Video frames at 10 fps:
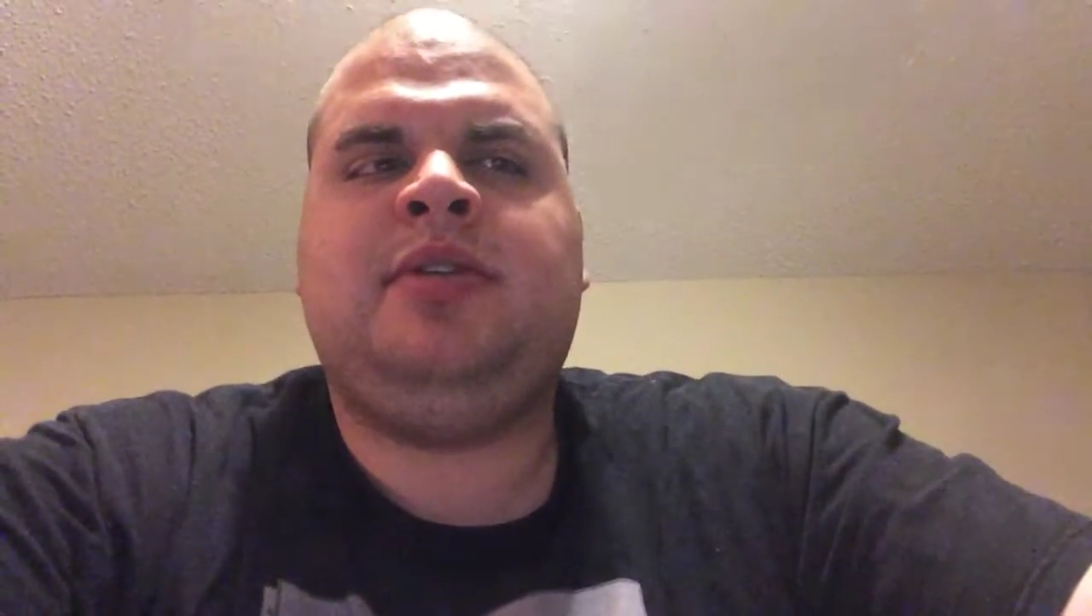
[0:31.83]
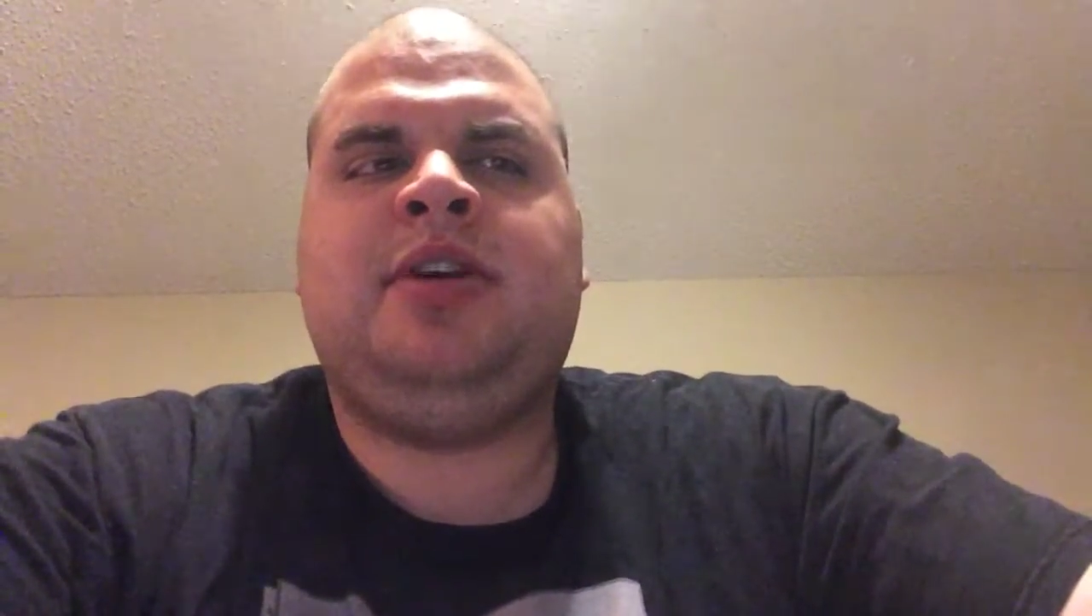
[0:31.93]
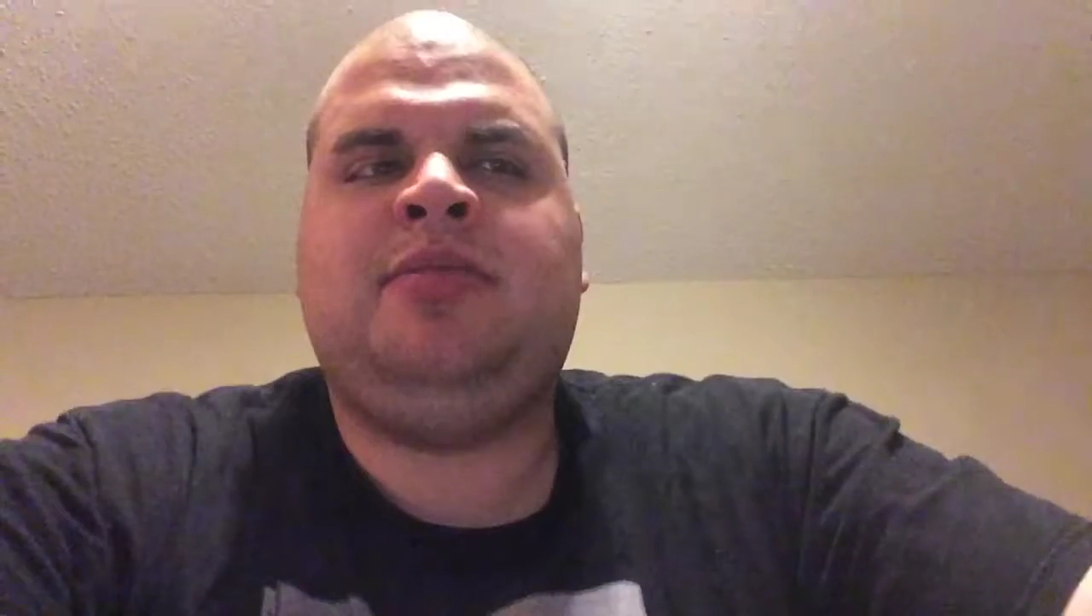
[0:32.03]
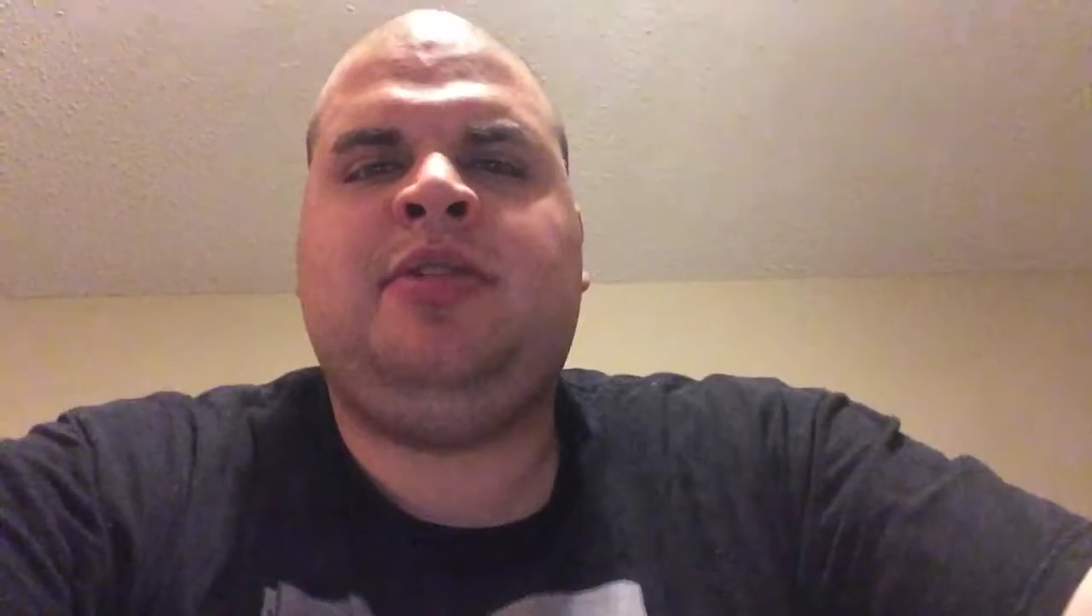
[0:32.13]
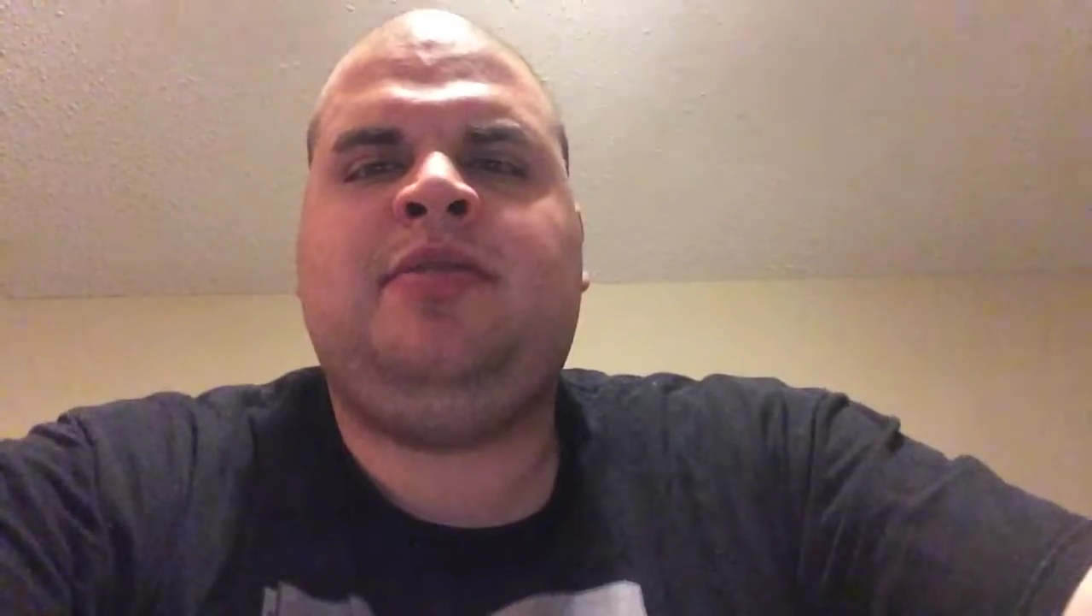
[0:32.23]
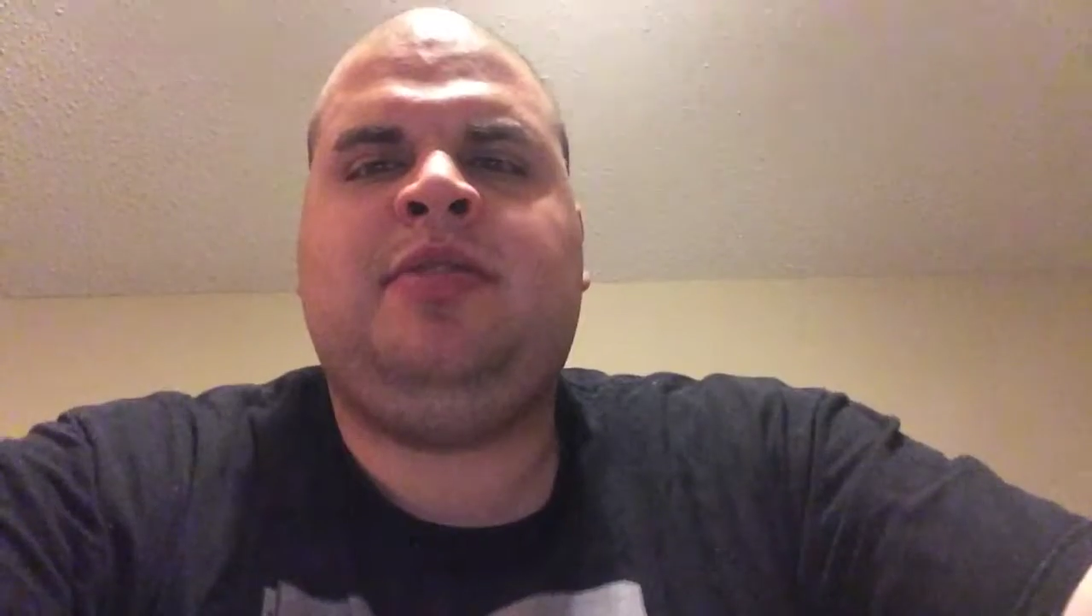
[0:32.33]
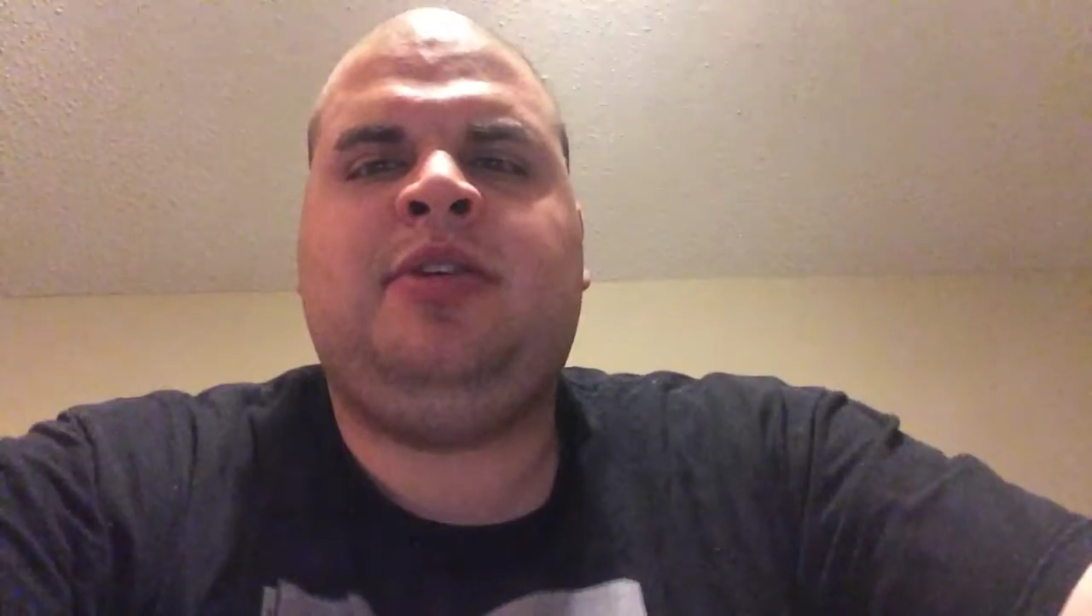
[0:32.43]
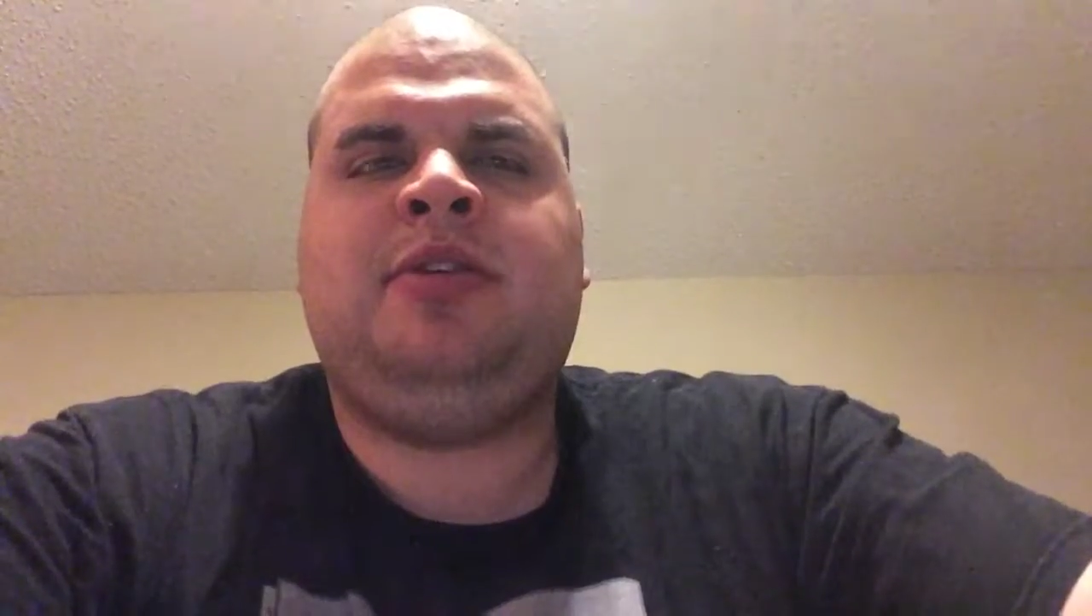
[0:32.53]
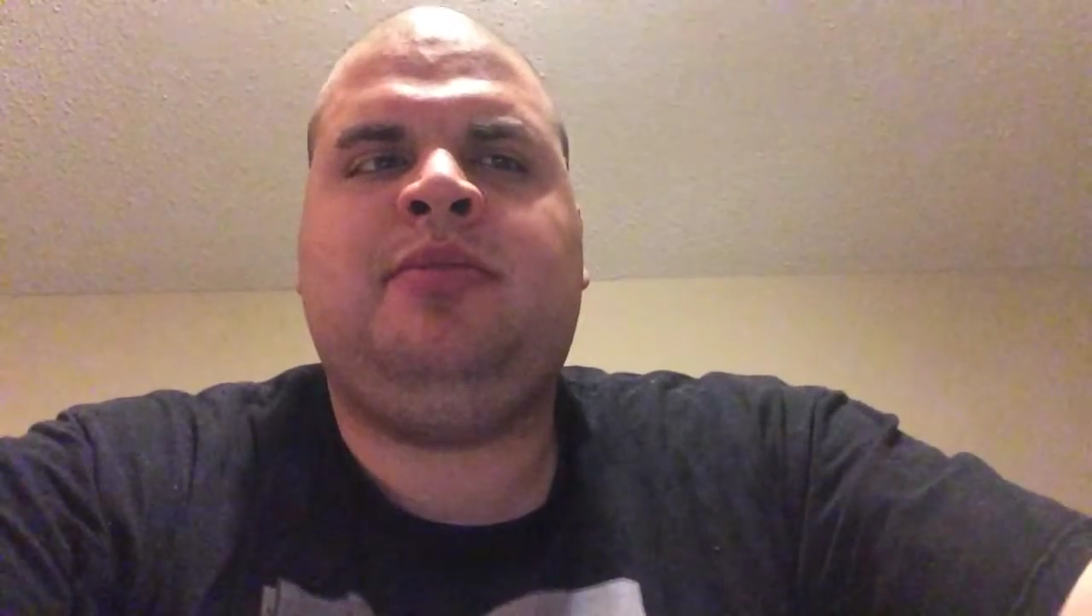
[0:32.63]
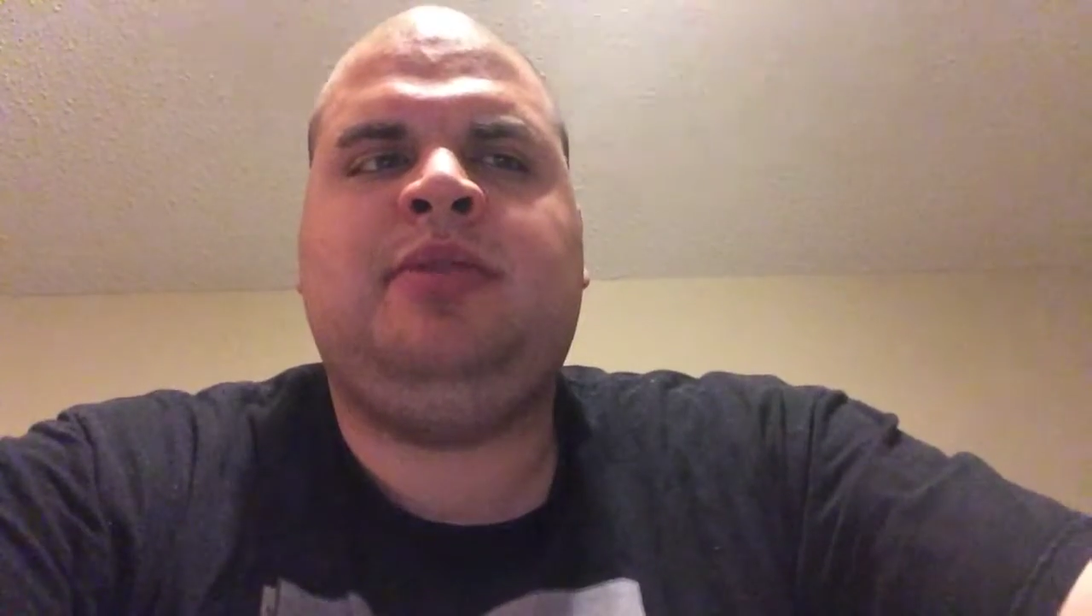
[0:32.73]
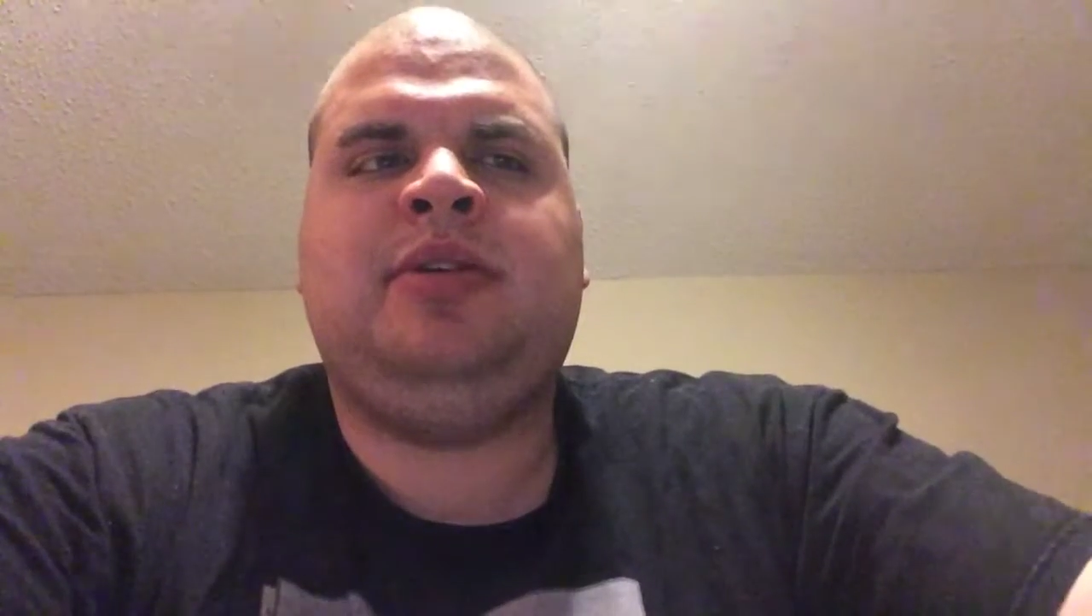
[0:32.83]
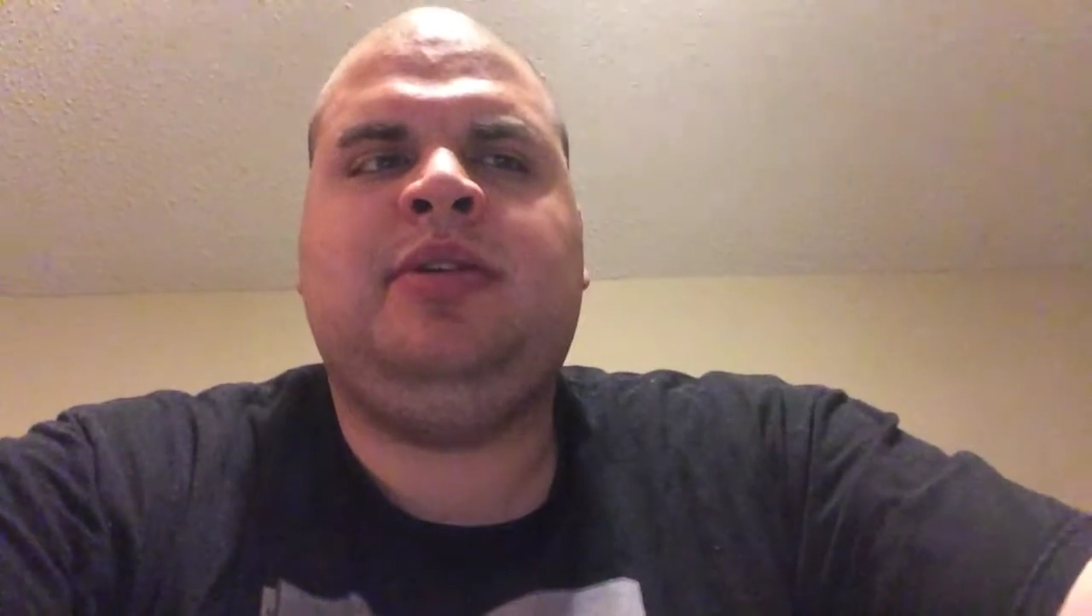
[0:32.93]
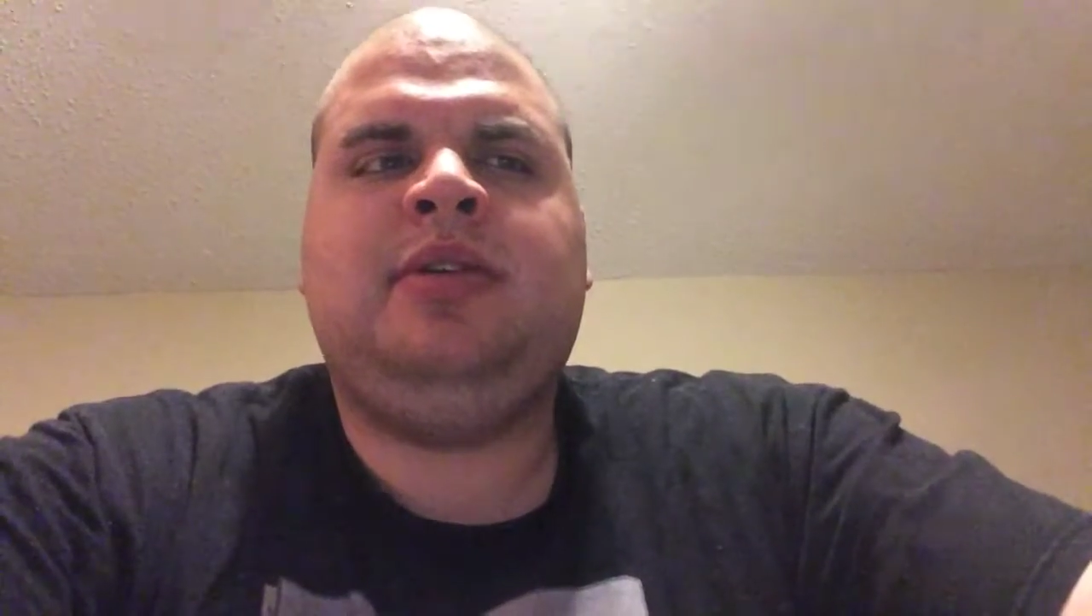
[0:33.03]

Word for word: drama film